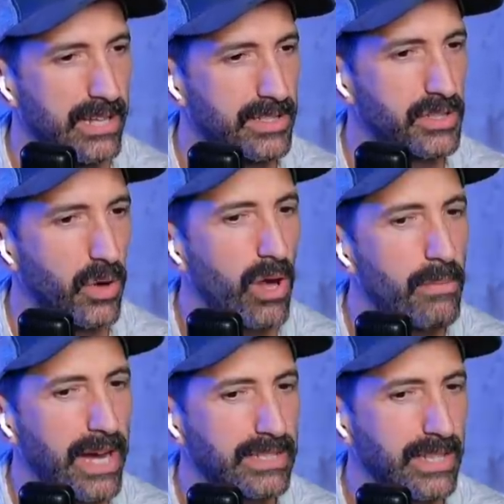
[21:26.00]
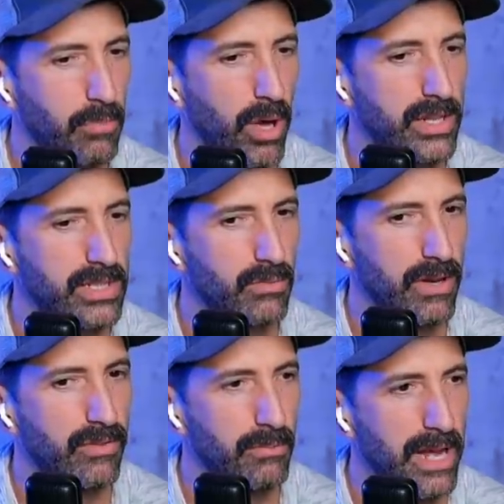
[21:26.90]
this is going back to the Protestant
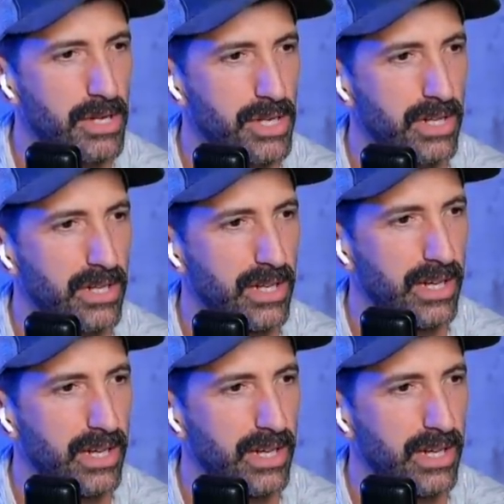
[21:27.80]
Reformation